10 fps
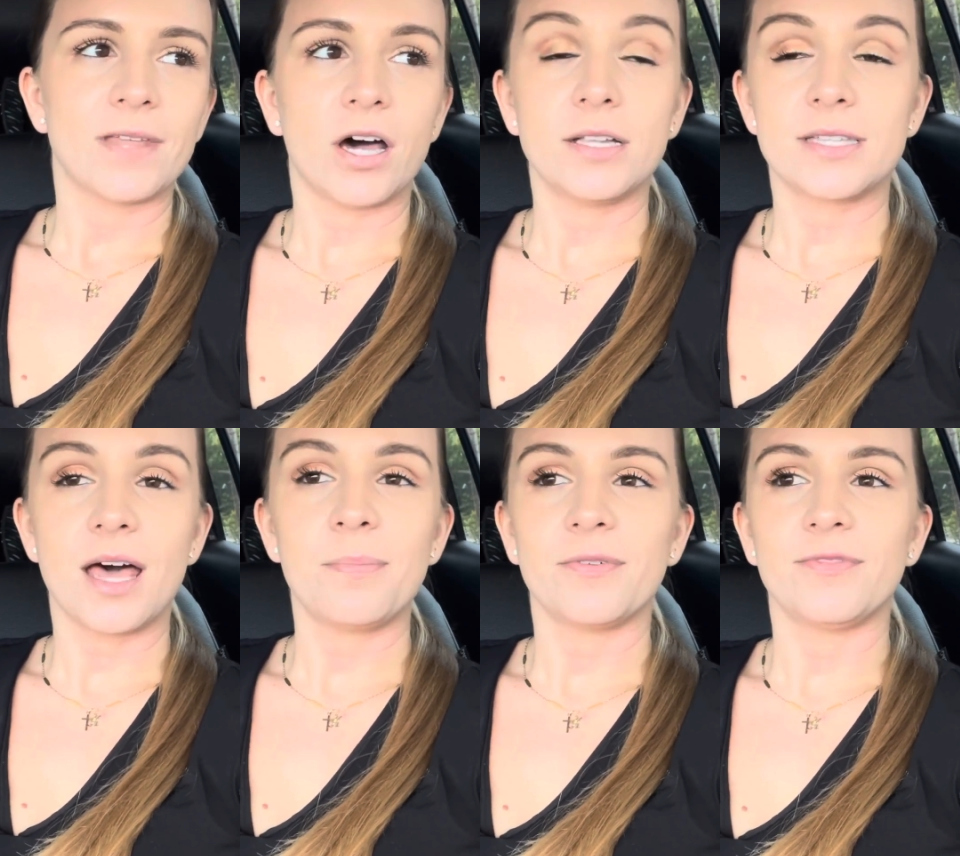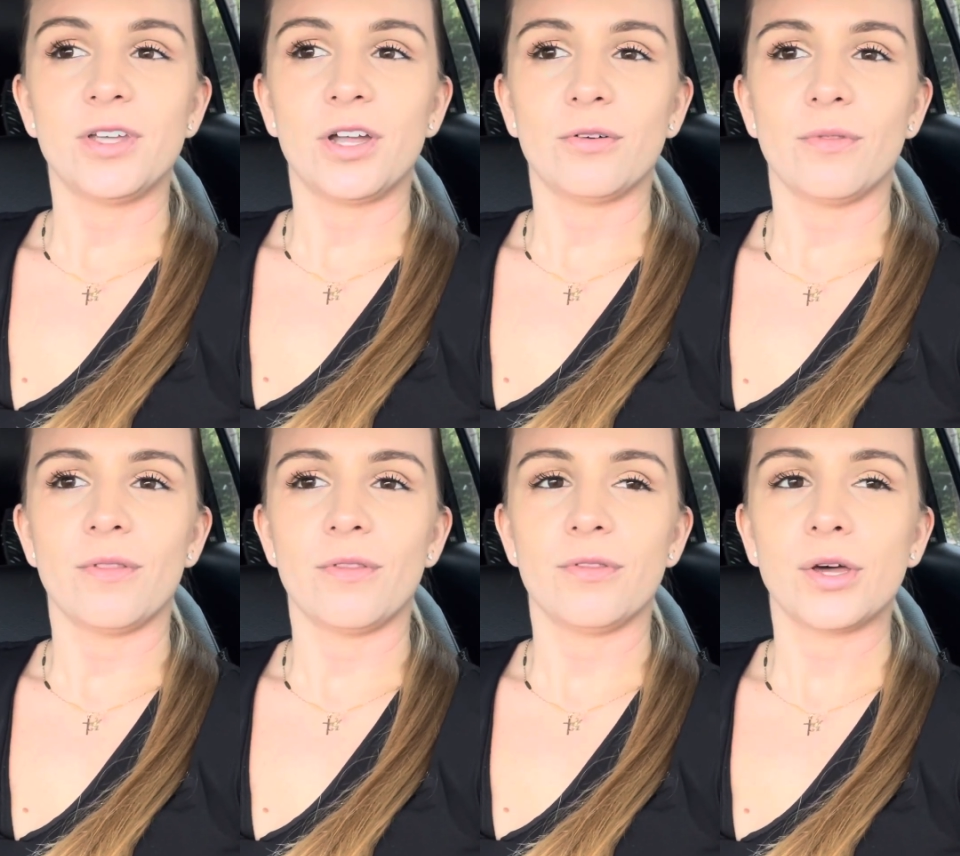on top of, you know,
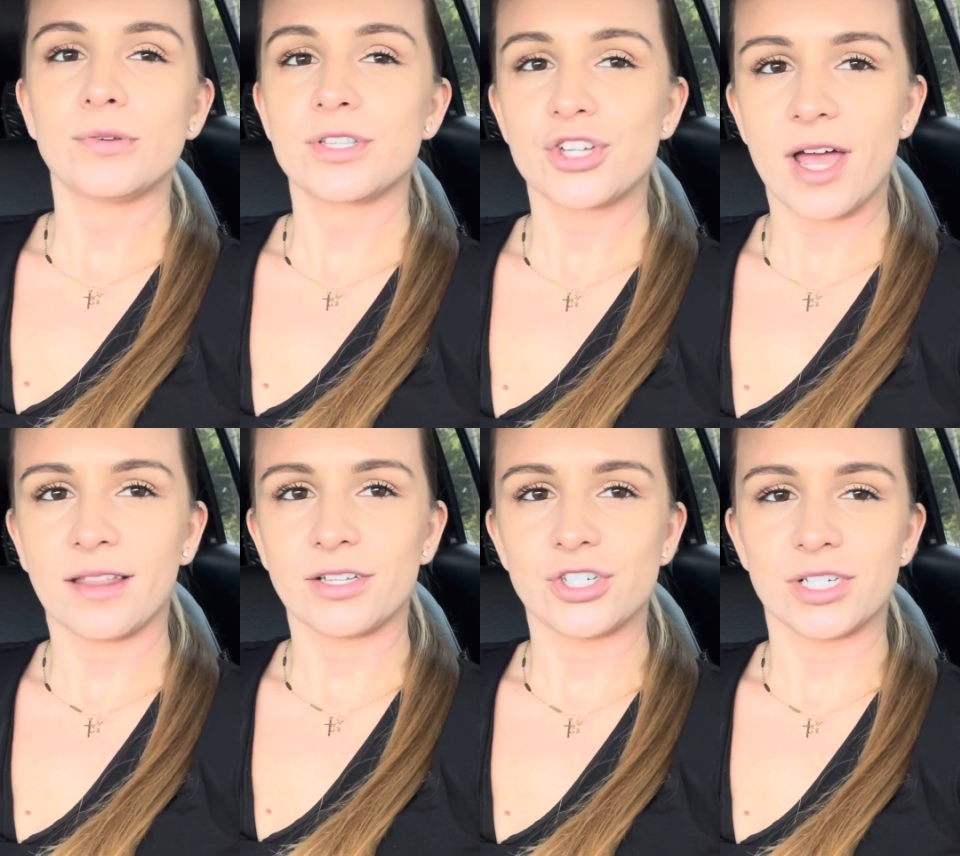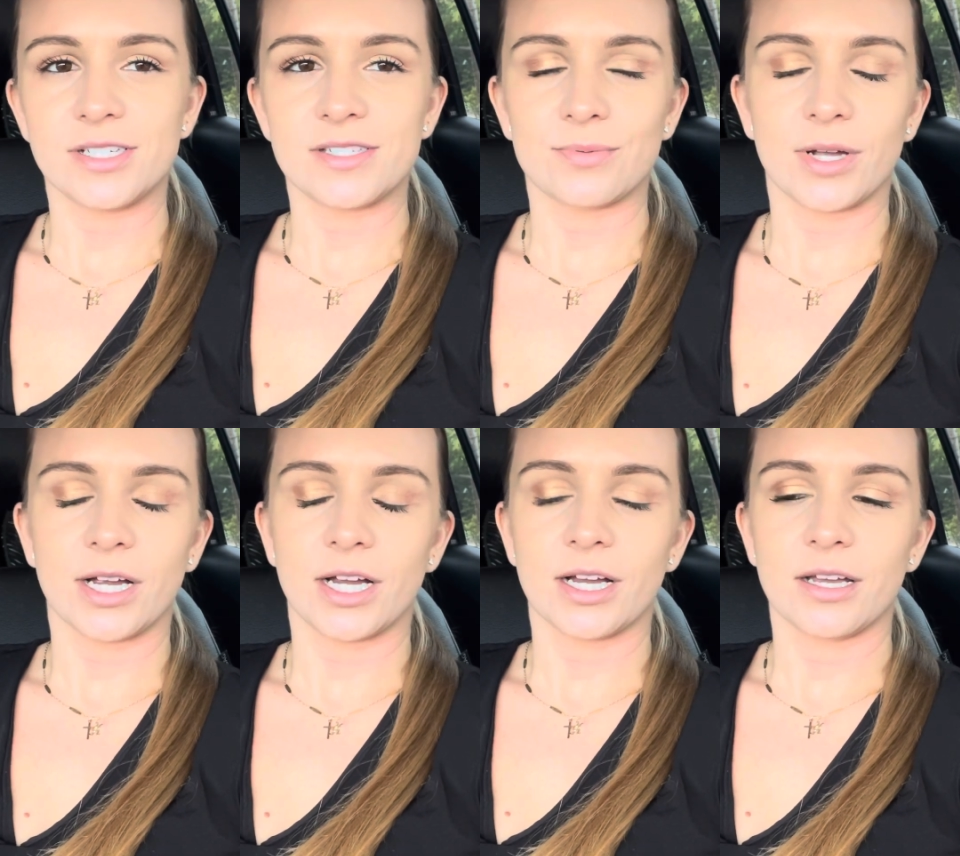those challenges
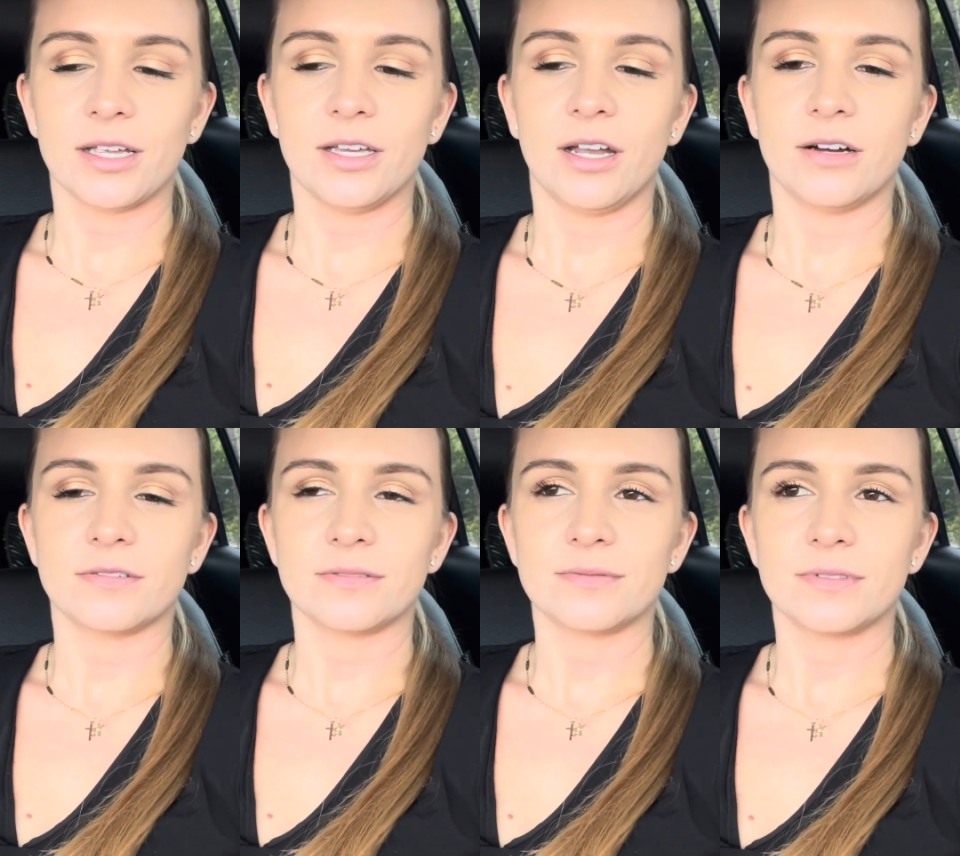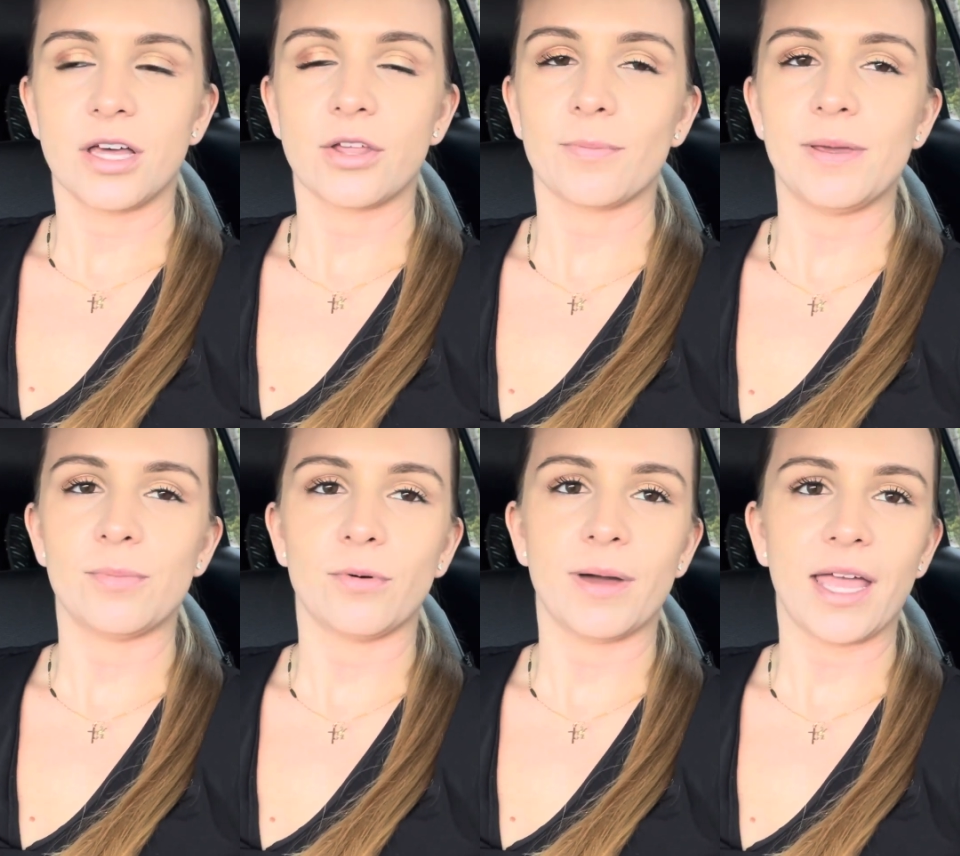where, you know, other
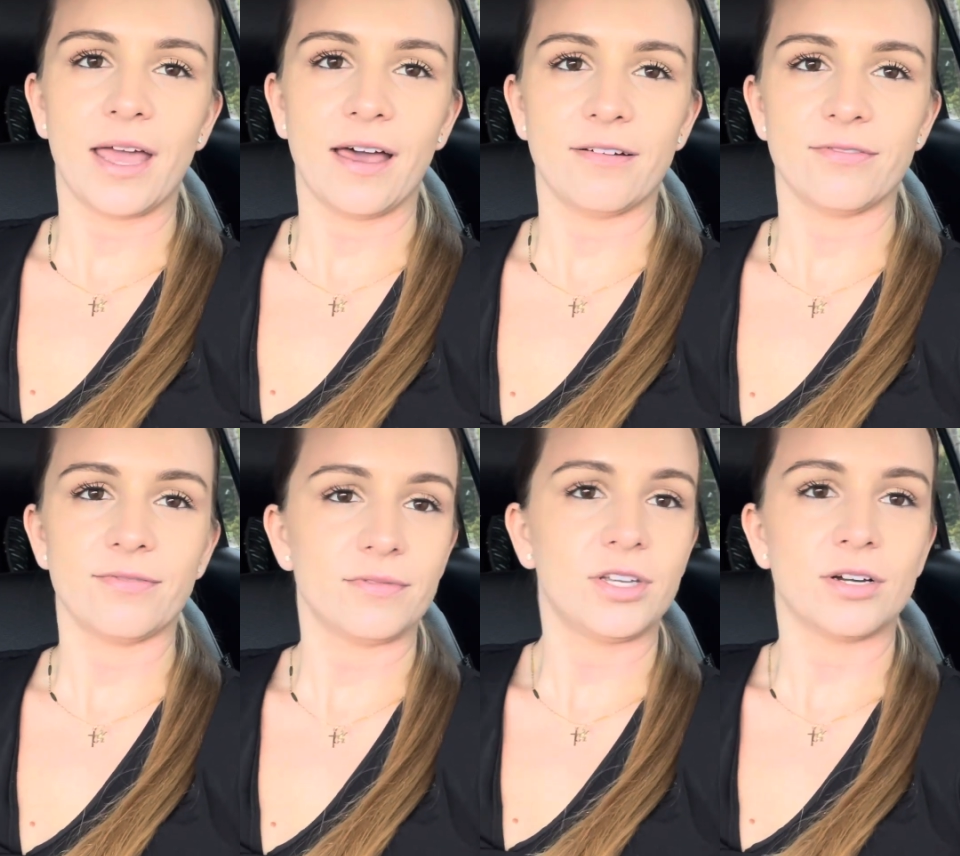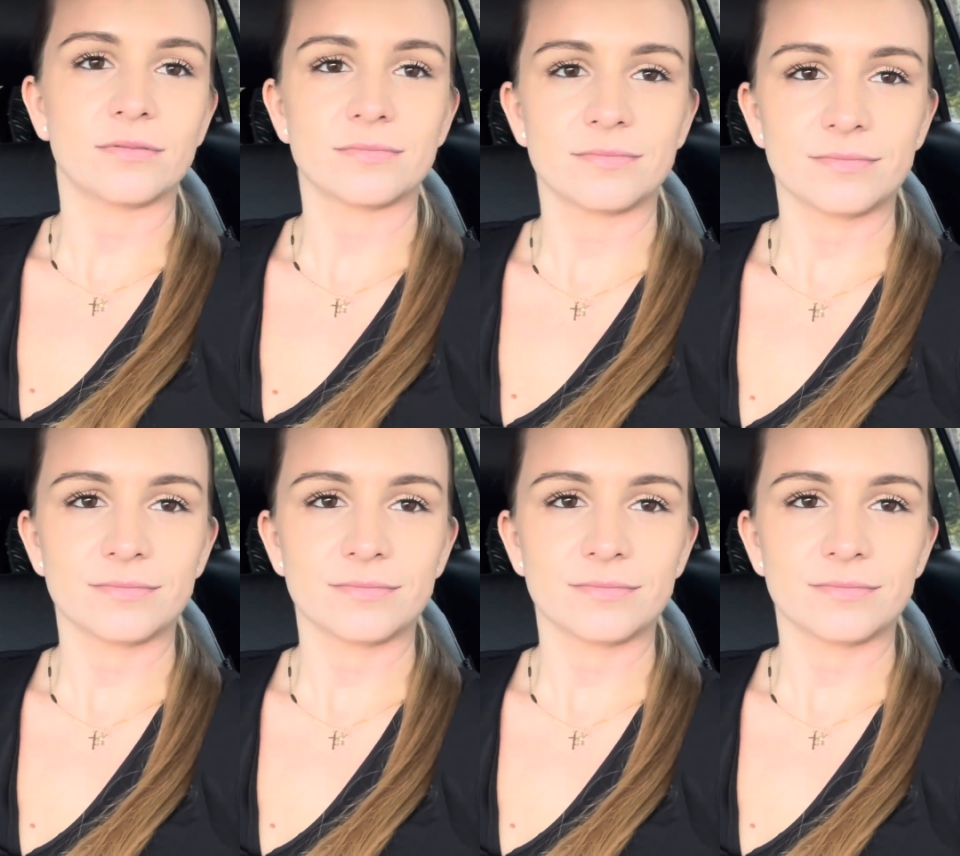people might have, you know,